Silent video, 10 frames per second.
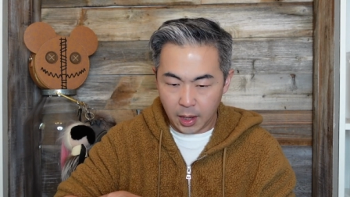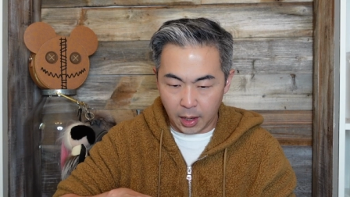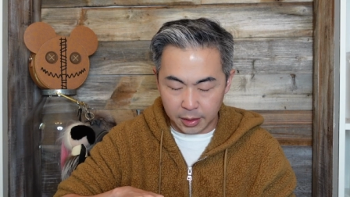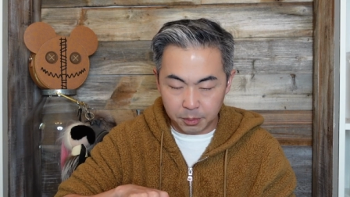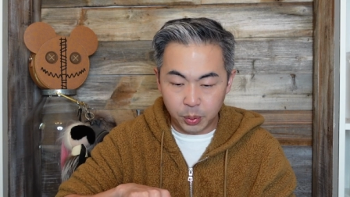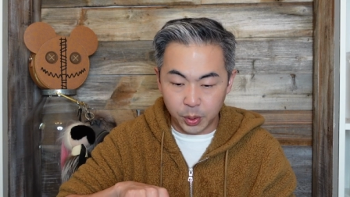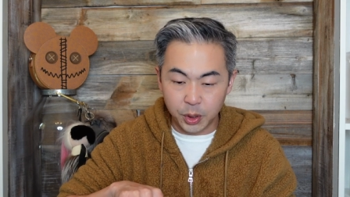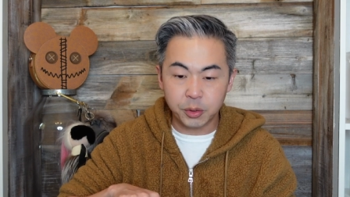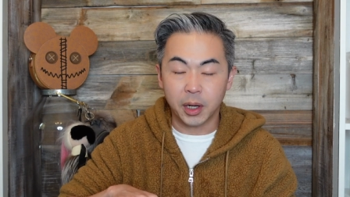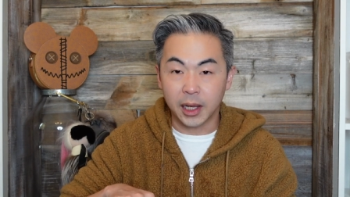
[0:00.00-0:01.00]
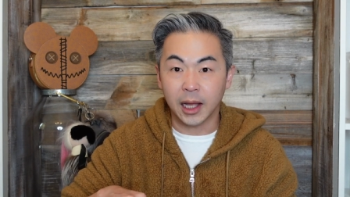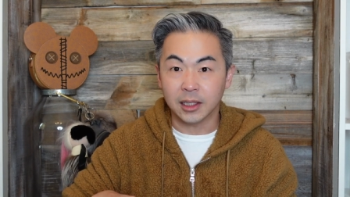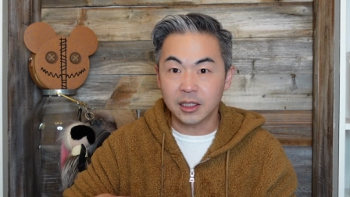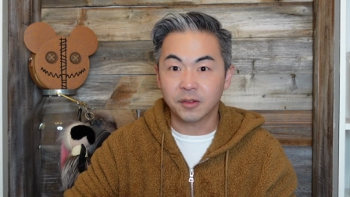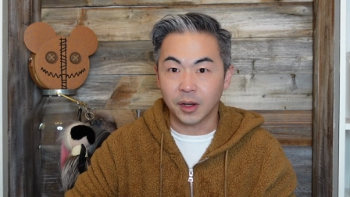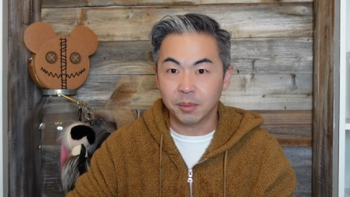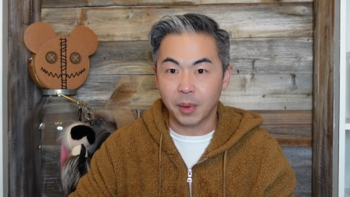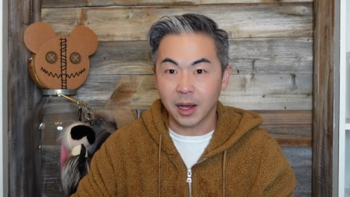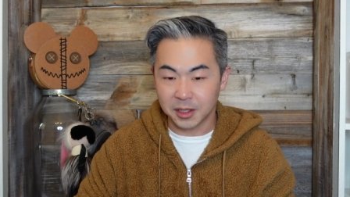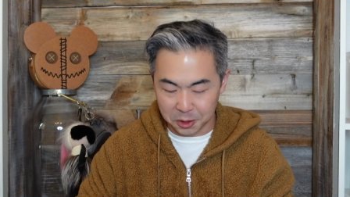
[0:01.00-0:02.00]
I am pretty sure I got this from
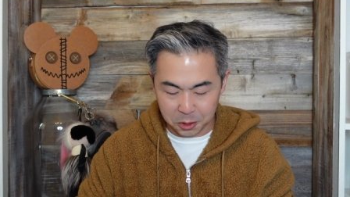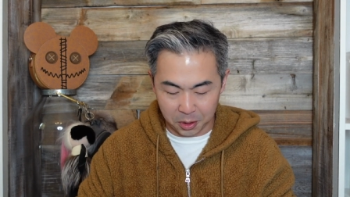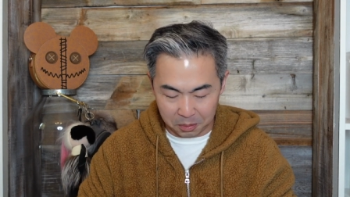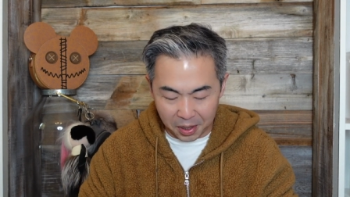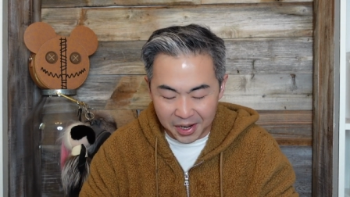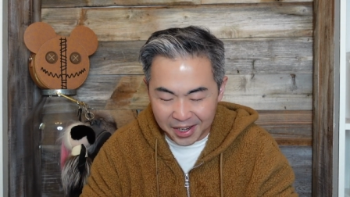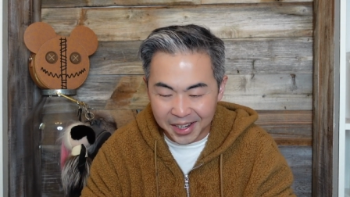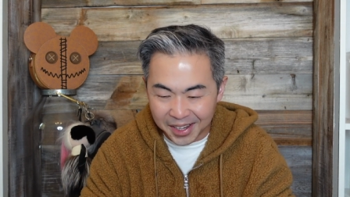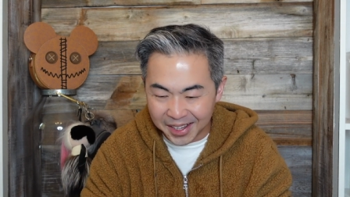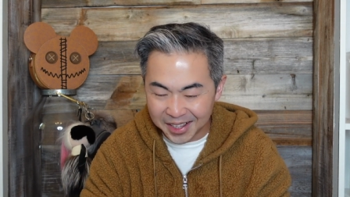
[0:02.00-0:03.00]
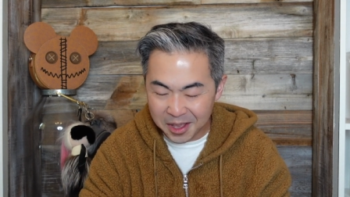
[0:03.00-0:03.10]
BoxyCharm